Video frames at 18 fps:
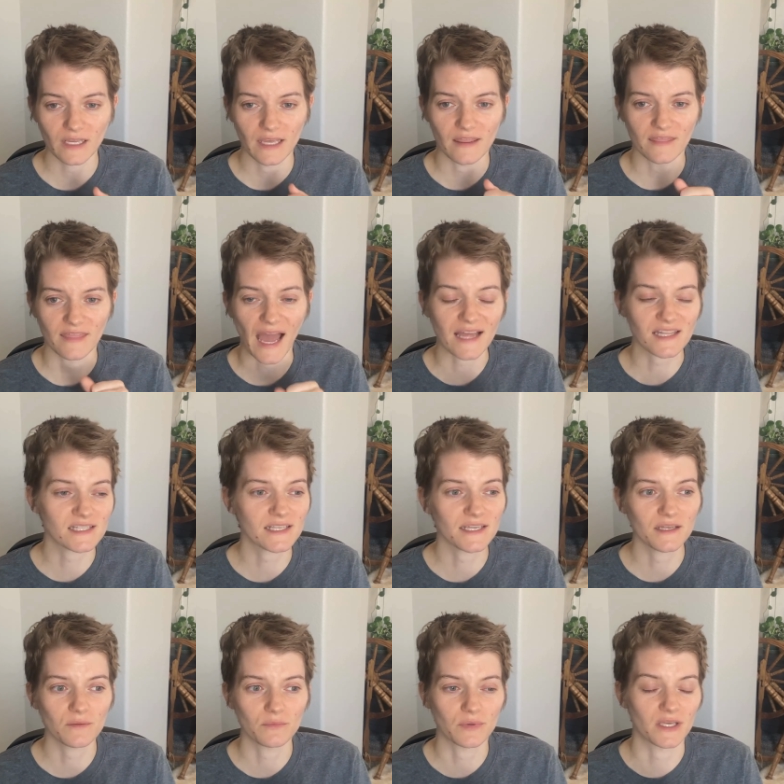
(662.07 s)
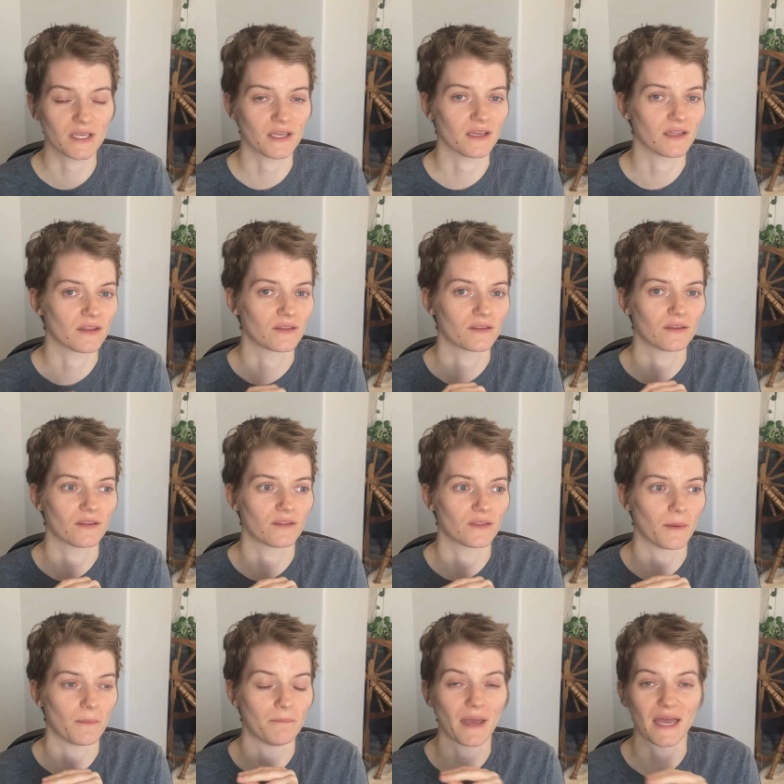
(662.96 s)
That's going to be
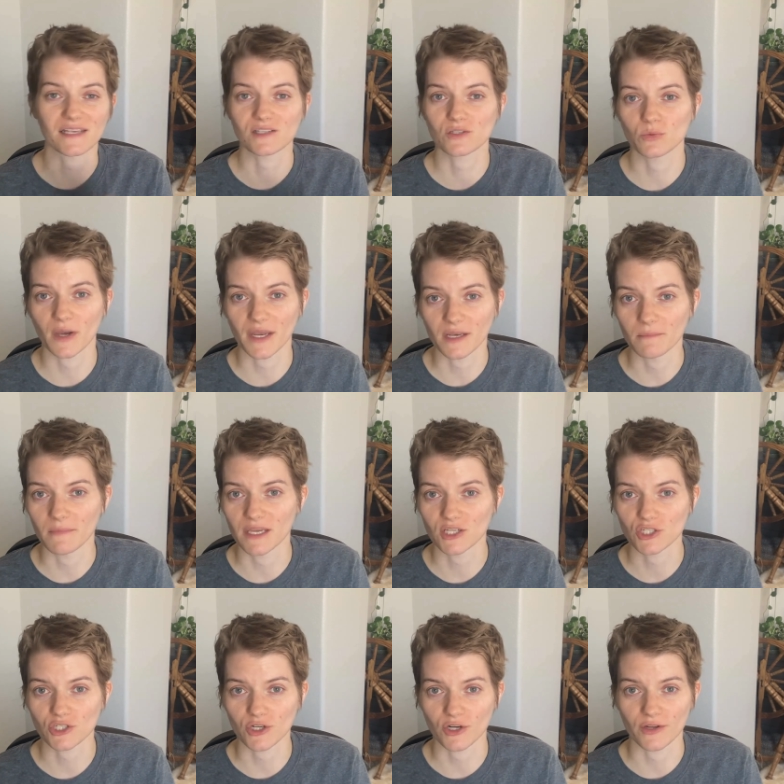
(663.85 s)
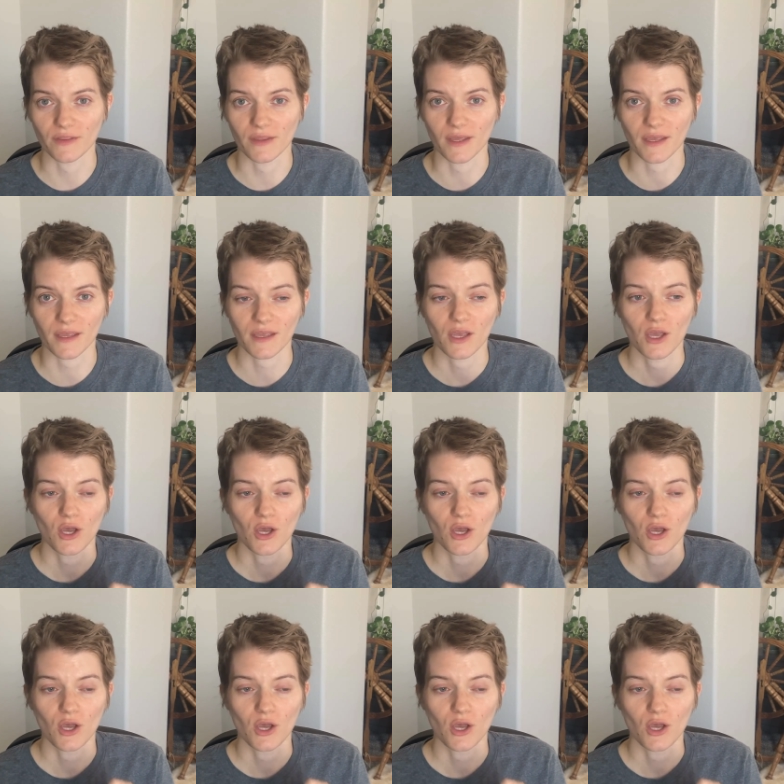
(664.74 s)
the best way to make sure that